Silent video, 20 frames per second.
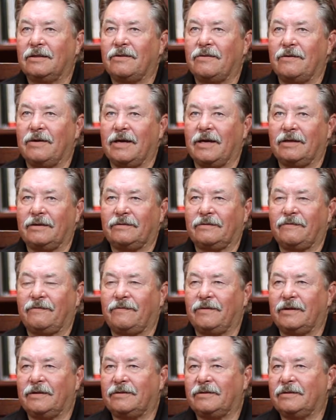that
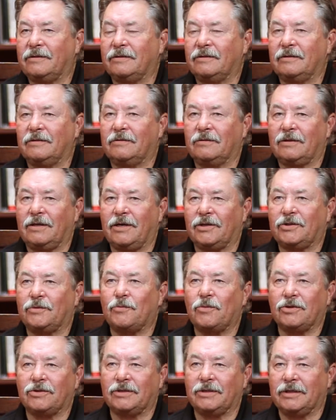fit
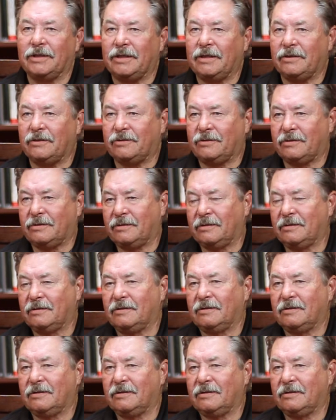customers' needs,